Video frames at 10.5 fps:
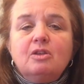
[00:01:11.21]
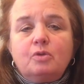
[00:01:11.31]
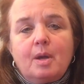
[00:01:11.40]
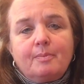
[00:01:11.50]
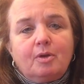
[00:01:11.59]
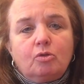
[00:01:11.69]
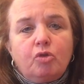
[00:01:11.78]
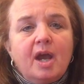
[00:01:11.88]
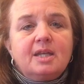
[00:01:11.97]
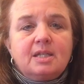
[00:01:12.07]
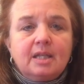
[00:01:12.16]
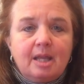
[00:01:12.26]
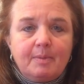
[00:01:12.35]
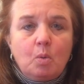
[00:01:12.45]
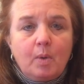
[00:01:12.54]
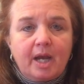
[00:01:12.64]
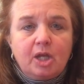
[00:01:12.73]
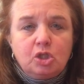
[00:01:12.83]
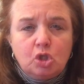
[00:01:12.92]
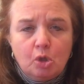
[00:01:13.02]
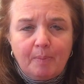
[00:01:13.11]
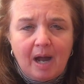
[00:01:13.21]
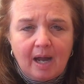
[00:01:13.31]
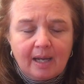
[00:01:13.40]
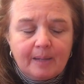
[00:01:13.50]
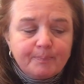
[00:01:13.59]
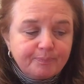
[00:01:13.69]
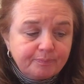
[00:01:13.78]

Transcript: So I'm trying to limit what I do buy